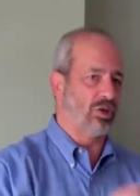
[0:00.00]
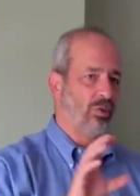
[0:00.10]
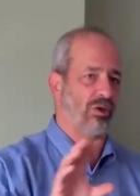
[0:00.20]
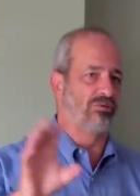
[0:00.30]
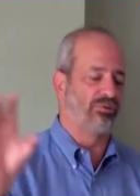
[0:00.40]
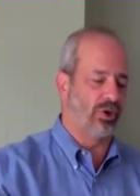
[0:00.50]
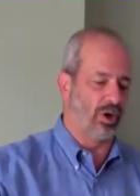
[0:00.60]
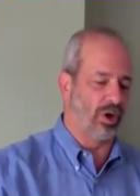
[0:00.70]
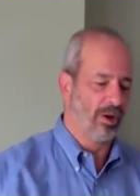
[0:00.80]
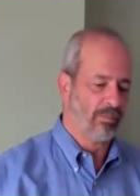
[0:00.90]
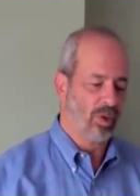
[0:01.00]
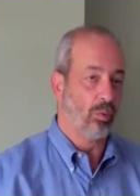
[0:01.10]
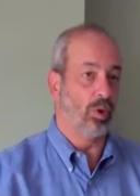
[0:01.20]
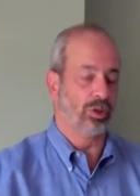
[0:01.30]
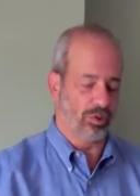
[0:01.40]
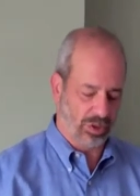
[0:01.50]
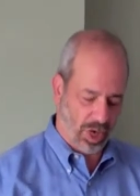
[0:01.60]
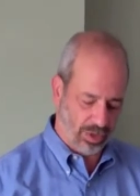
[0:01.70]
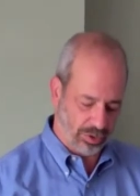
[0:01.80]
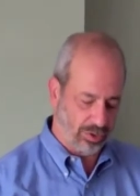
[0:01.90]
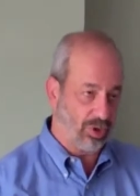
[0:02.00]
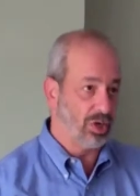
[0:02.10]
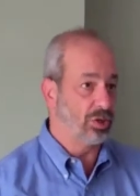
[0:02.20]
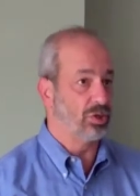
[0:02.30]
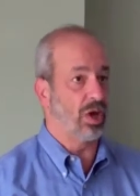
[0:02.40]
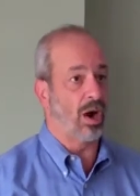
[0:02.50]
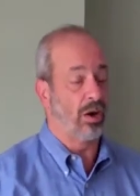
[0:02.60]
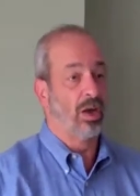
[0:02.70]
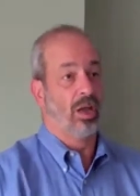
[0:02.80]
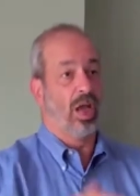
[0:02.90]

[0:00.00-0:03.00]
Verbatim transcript: to infer what those concentrations are,